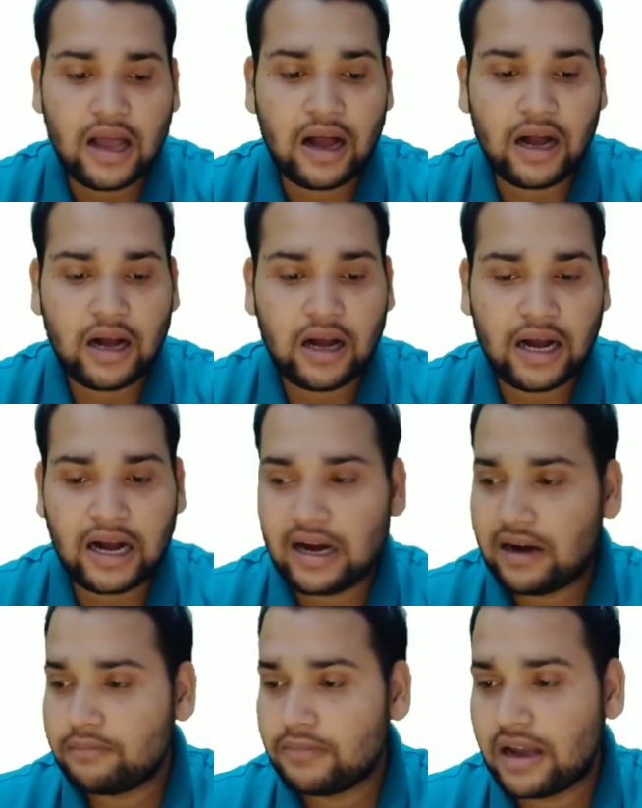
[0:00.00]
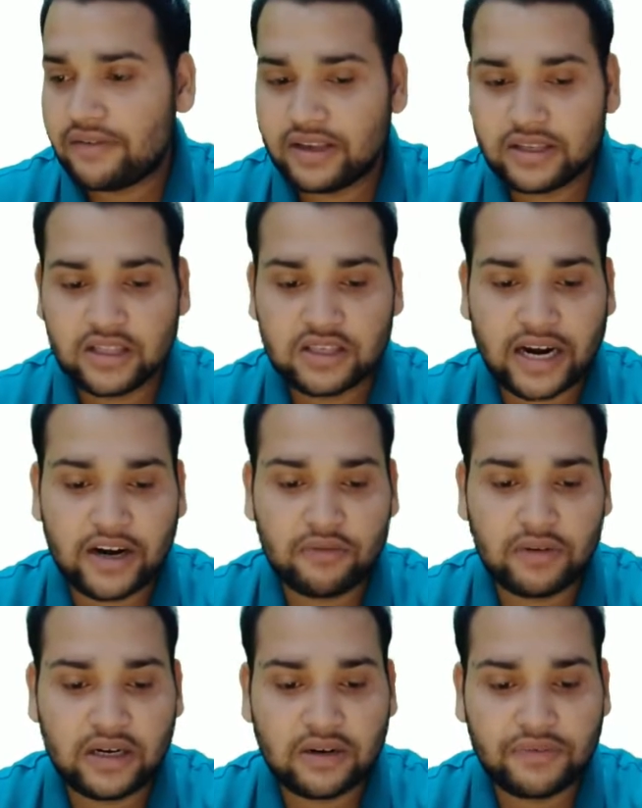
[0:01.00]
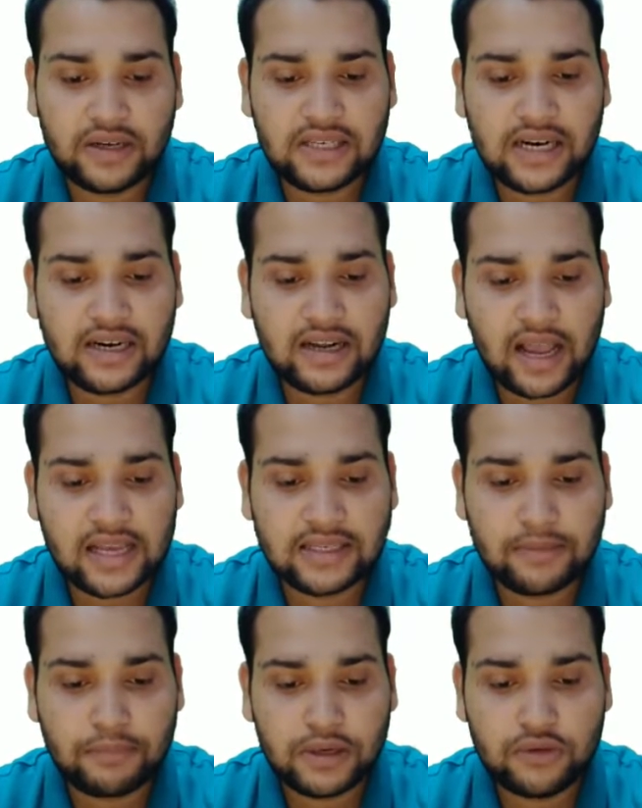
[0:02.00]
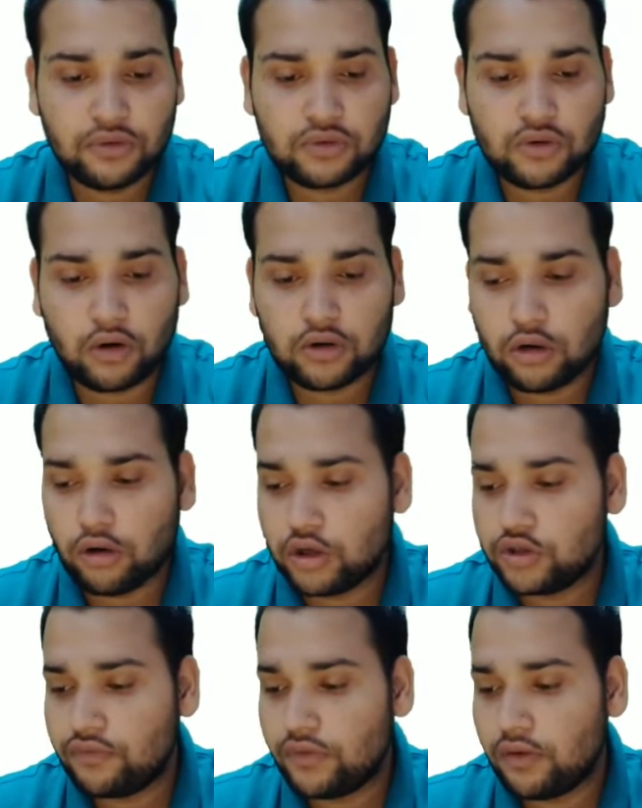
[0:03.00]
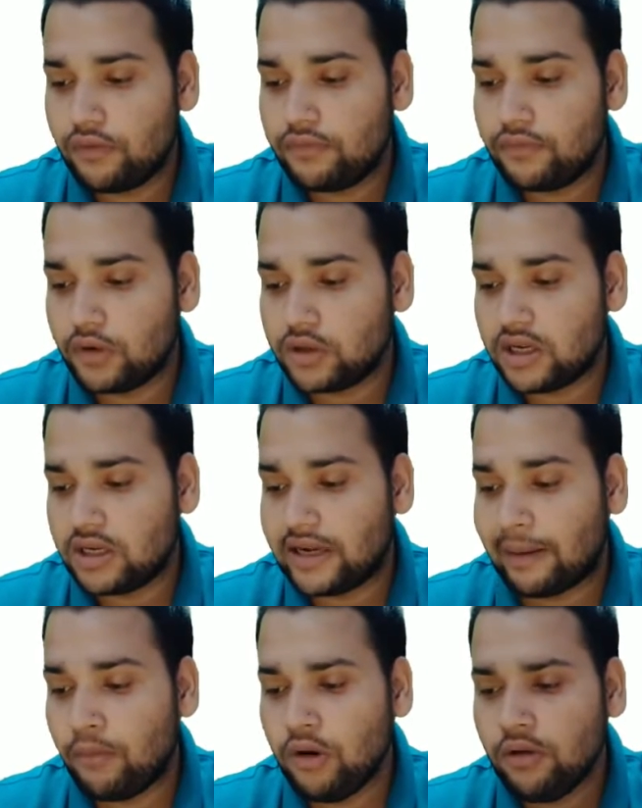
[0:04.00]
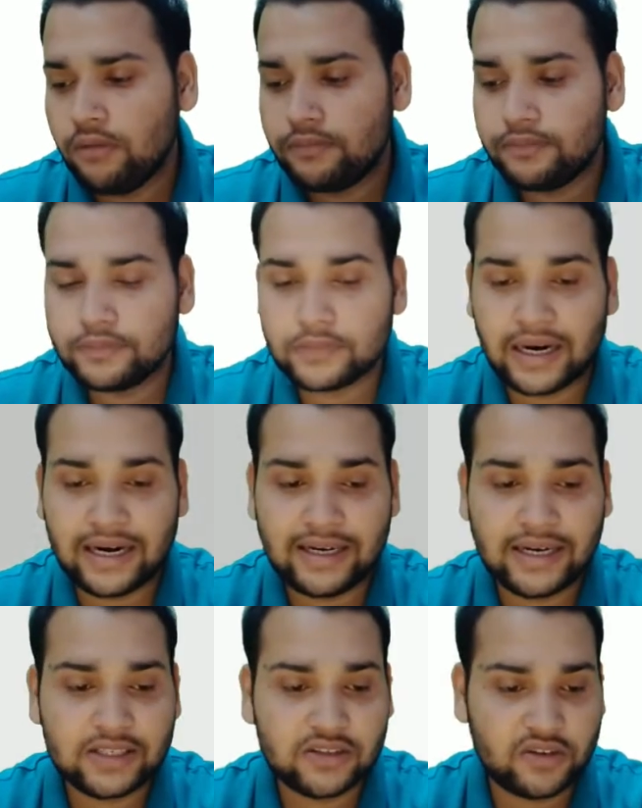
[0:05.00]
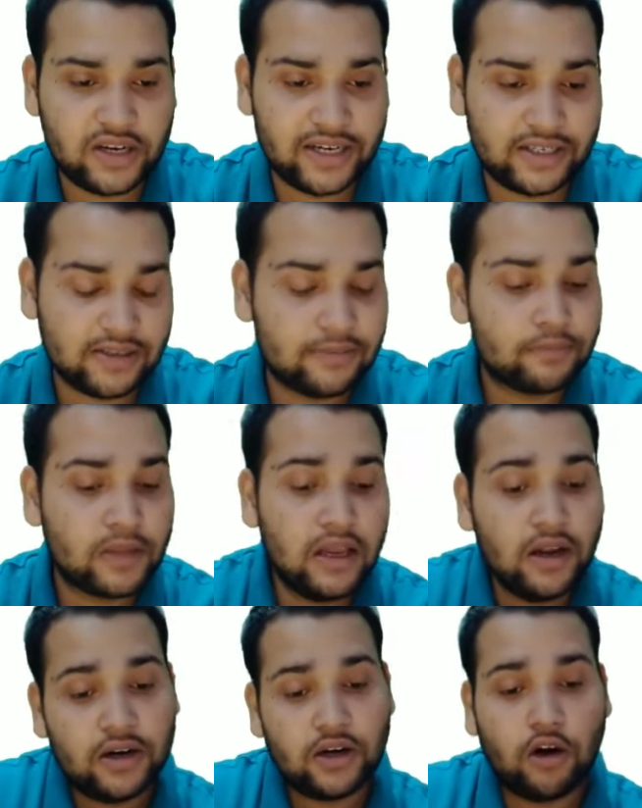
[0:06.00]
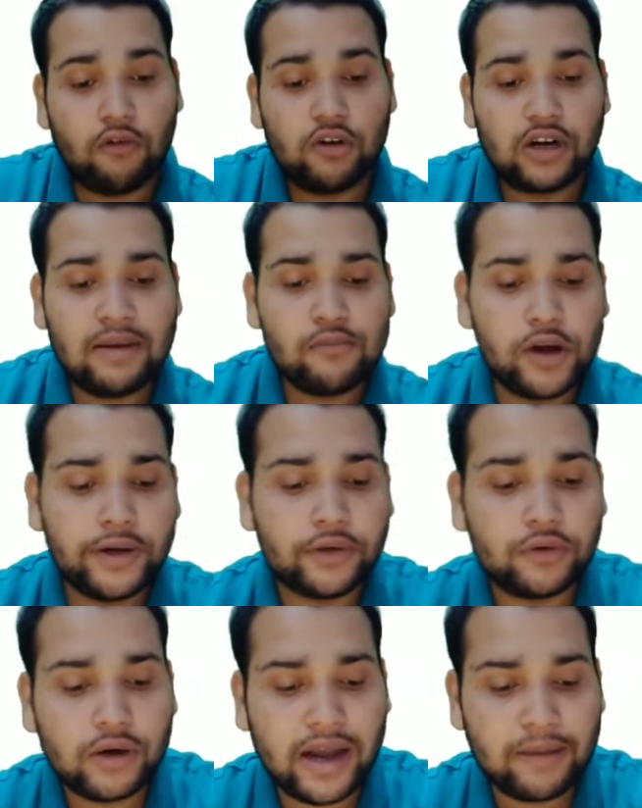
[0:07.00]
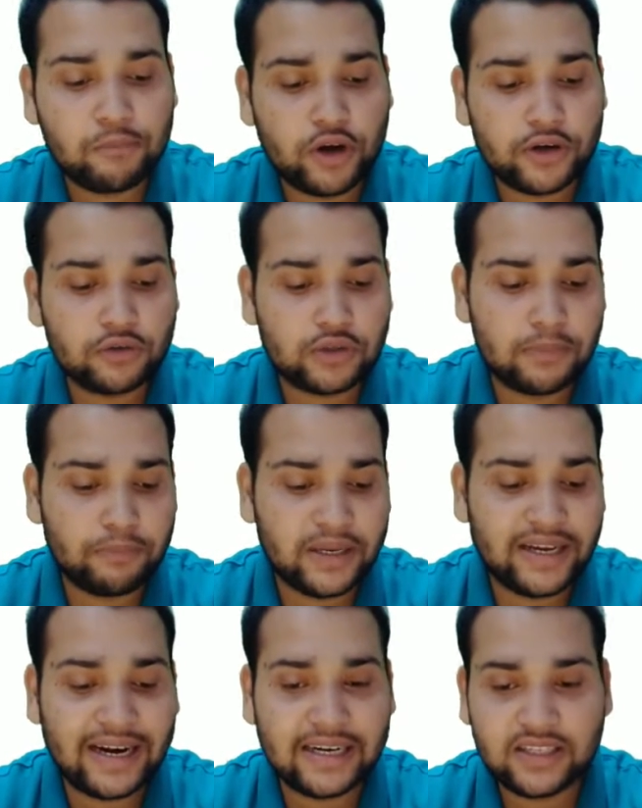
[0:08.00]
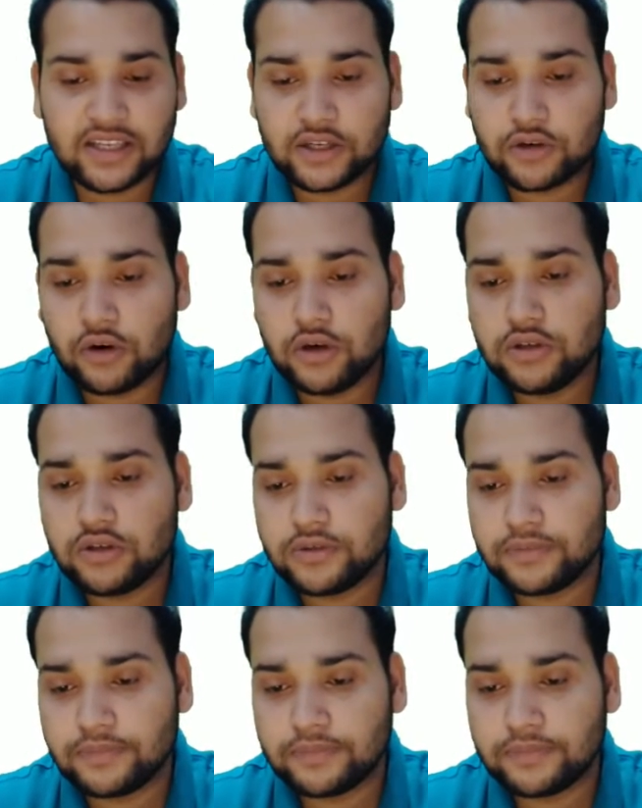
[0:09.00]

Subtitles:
I'm having this kind of interface, and I simply use auto launch flow for the demo, and let's create. Now what I'm going to do, I am going to simply get the records,